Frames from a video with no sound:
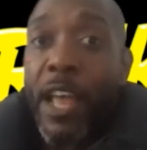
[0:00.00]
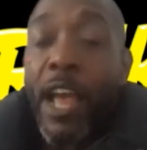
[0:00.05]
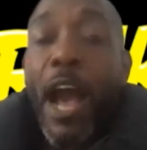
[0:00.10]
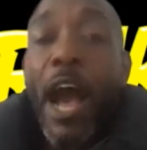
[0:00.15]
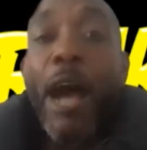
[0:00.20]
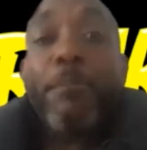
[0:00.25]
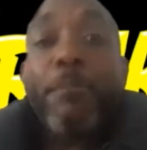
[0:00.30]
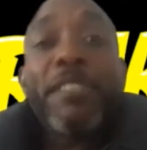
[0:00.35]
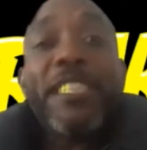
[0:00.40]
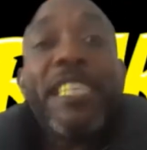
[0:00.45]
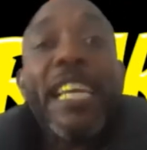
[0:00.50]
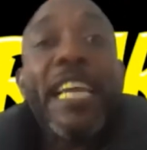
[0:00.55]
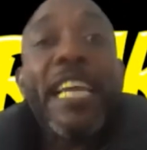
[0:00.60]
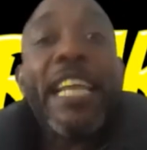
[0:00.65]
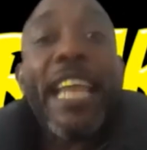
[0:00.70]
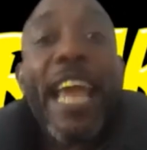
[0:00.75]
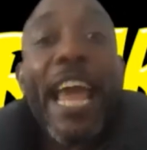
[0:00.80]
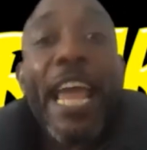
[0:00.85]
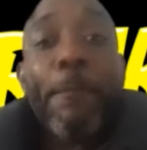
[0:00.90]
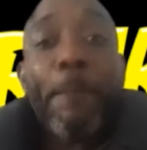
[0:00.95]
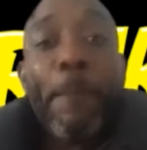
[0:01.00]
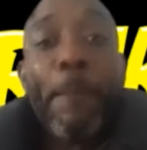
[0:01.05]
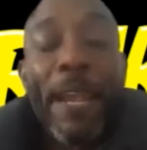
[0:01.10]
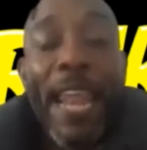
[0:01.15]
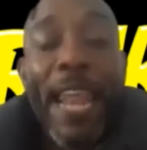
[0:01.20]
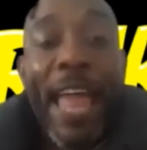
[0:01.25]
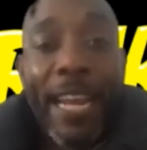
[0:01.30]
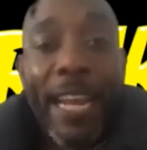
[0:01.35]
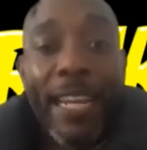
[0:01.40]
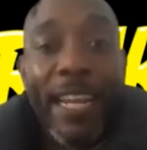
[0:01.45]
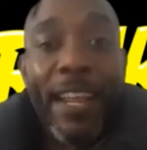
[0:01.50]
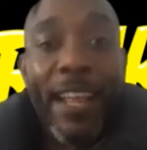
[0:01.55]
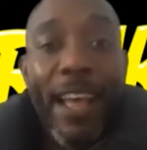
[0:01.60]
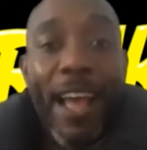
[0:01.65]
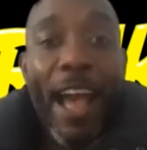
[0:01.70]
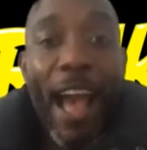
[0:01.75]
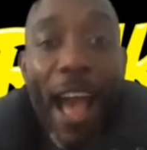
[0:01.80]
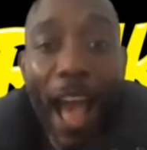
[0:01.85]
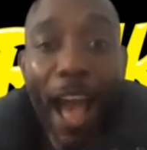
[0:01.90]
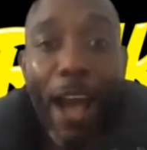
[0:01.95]
I'm seeing a plan
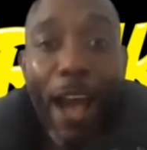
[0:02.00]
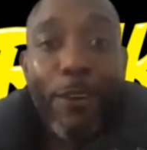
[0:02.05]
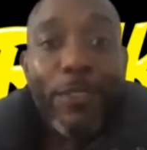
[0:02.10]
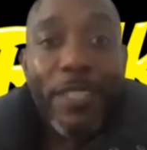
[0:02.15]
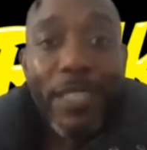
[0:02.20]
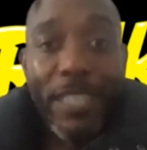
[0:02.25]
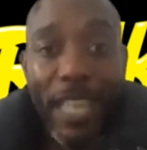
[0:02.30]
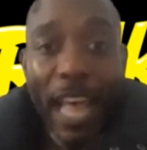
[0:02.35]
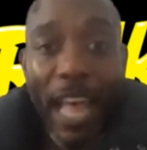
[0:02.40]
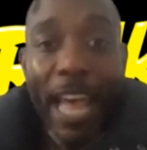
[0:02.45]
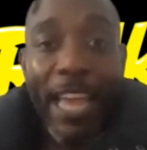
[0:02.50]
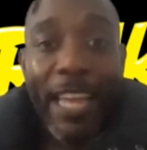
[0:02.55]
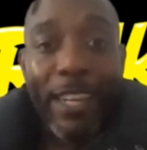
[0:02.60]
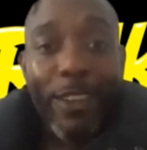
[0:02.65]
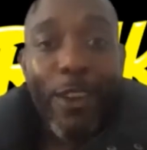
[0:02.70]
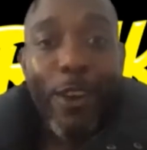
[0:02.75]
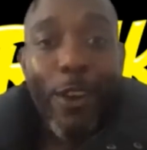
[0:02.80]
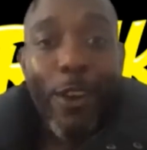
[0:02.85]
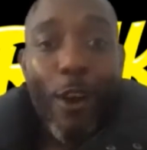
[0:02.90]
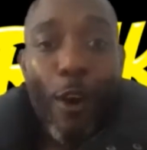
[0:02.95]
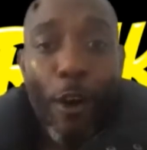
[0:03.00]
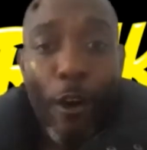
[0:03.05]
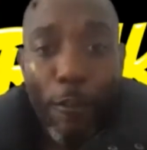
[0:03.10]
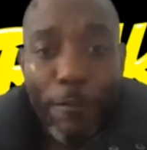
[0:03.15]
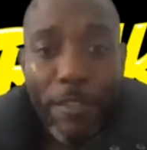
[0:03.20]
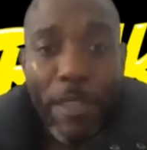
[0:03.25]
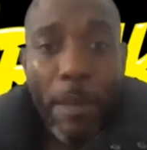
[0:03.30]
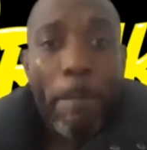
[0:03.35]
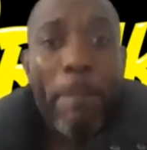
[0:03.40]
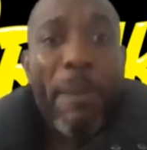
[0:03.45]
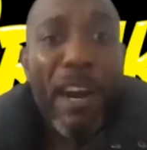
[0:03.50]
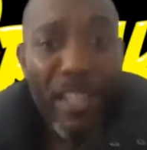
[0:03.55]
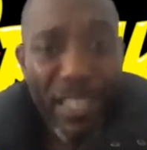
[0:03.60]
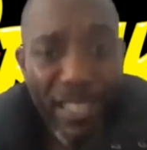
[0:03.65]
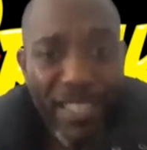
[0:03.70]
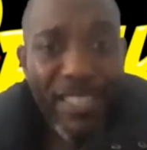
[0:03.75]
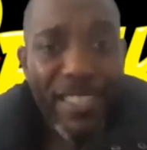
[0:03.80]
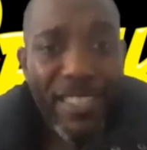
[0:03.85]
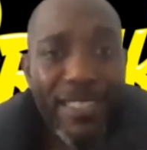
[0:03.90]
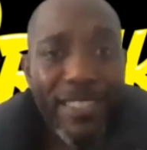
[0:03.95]
outside of the
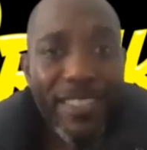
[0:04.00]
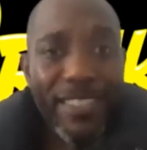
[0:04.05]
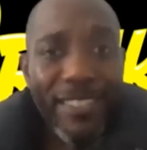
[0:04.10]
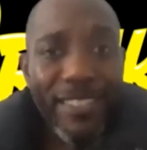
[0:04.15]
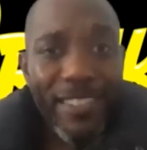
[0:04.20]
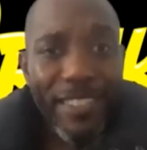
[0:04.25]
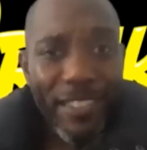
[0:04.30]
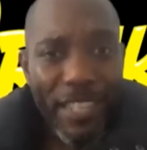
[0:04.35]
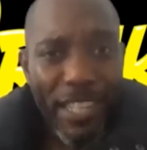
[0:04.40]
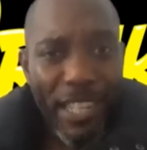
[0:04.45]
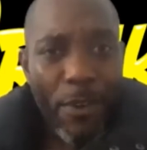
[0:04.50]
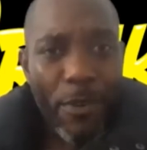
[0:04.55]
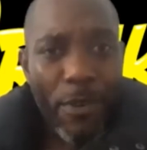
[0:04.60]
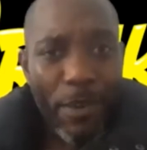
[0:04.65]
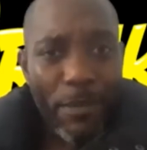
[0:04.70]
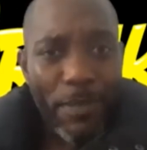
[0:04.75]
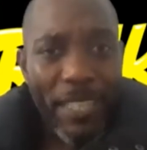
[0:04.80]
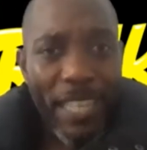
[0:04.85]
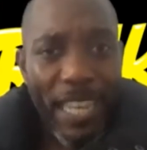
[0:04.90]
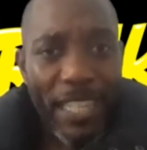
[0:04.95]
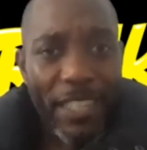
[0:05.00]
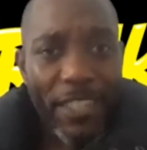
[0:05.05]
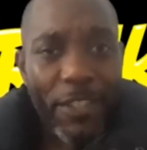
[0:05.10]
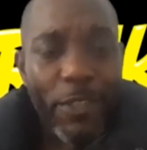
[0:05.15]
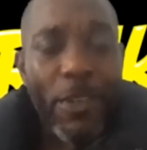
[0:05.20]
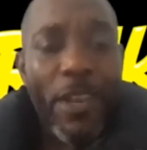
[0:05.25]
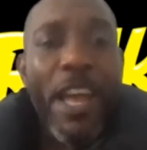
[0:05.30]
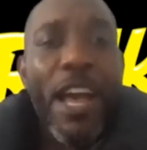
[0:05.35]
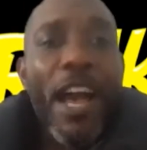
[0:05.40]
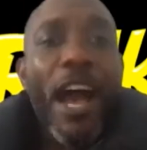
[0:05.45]
bus. Do you get what I'm saying to you?